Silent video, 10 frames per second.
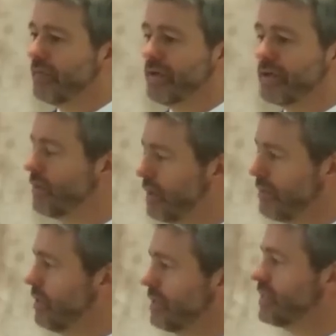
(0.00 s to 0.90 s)
We,
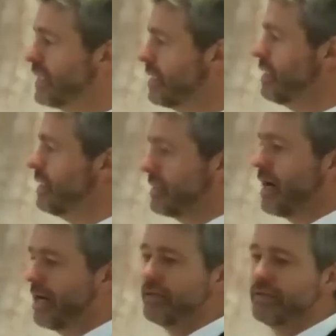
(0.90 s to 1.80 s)
we're sick of these
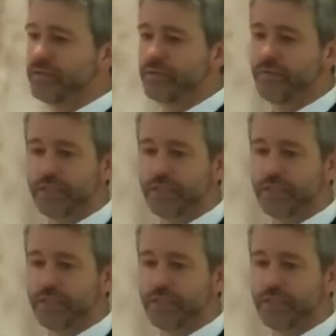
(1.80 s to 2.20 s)
idols.